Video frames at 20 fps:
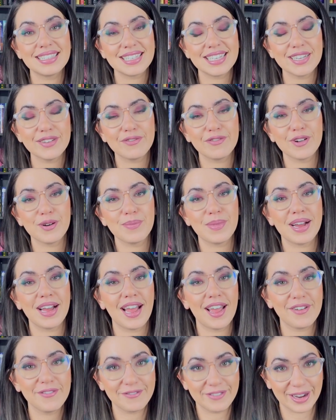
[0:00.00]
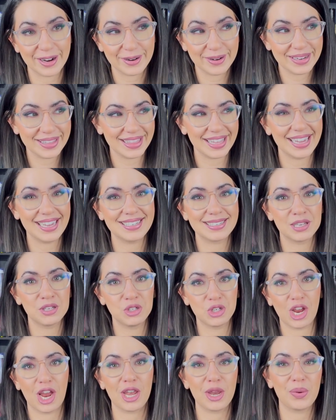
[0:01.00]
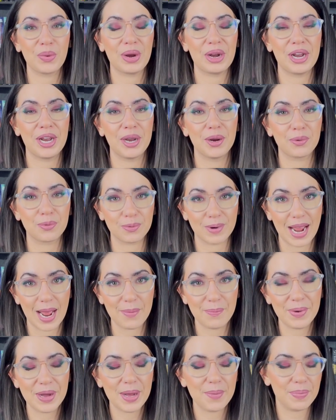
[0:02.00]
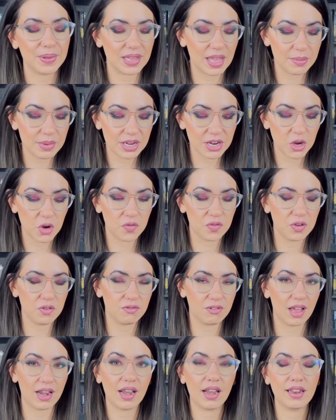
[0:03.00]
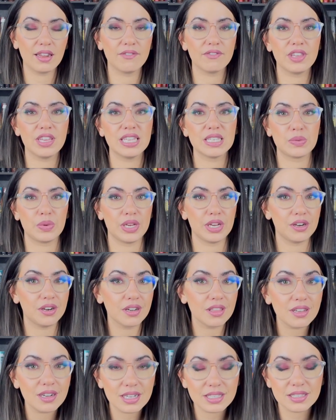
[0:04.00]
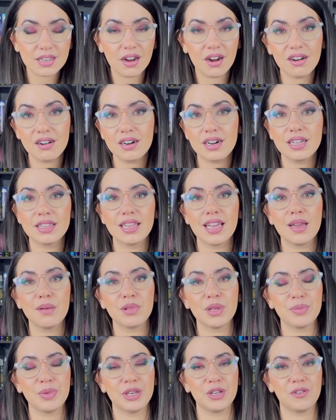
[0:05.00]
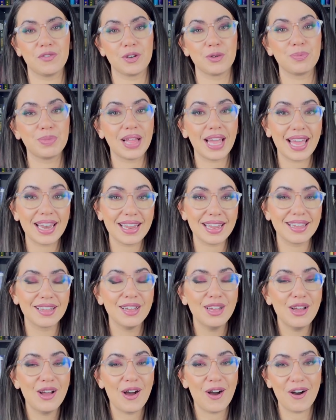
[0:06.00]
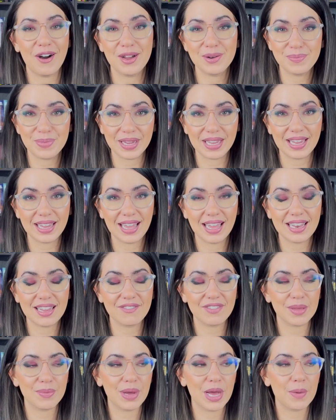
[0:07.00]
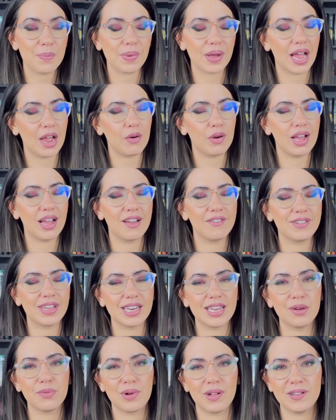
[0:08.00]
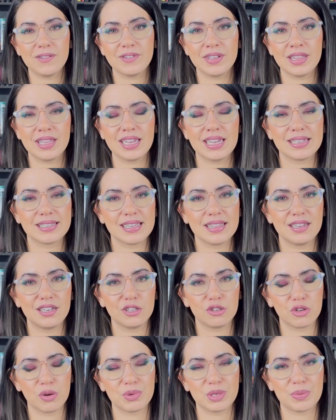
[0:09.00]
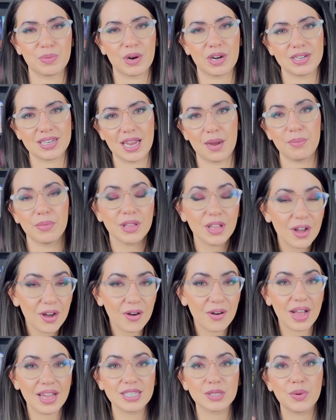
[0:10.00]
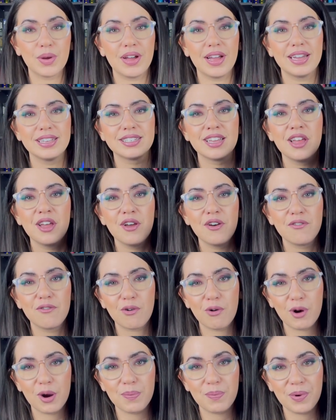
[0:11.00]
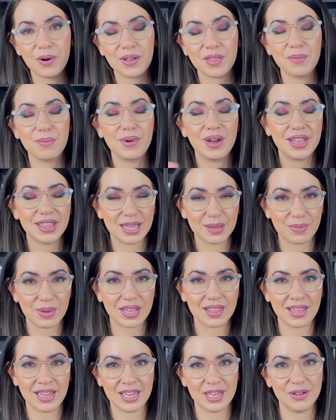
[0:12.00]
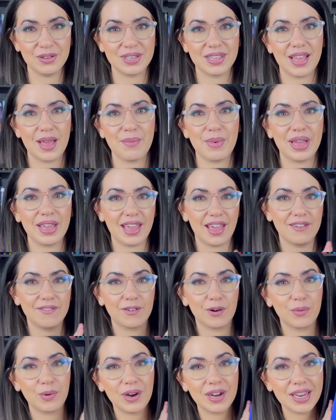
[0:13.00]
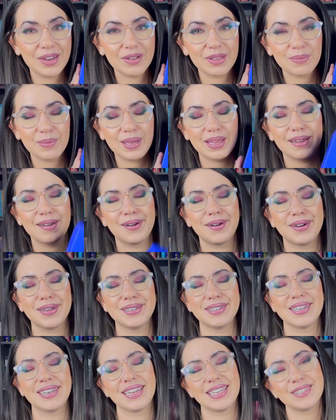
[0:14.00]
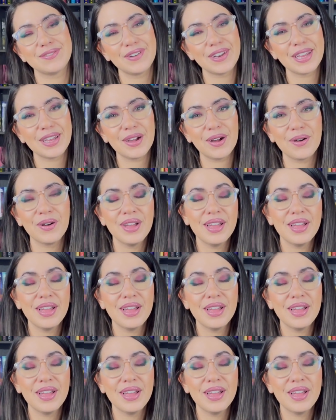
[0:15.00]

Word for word: it for my very late January wrap up. Let me know if you've read any of these, what your thoughts are on them. Let me know if you're planning on picking any of them up. I will have any relevant links in the description bar down below, as well as for Book of the Month. A big thank you to them again for working with me on today's video.